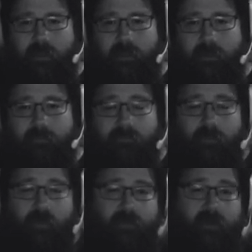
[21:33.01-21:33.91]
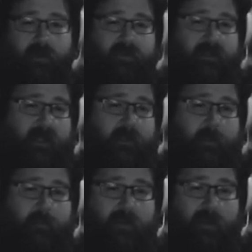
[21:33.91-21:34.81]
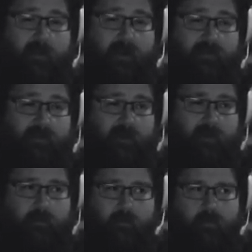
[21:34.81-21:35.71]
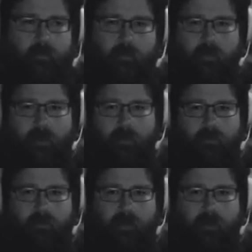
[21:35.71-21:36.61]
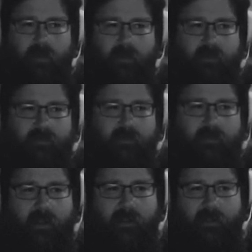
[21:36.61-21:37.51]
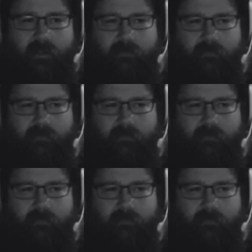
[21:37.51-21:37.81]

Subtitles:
There's a lot of people clamoring for, well, wait a minute, isn't that like,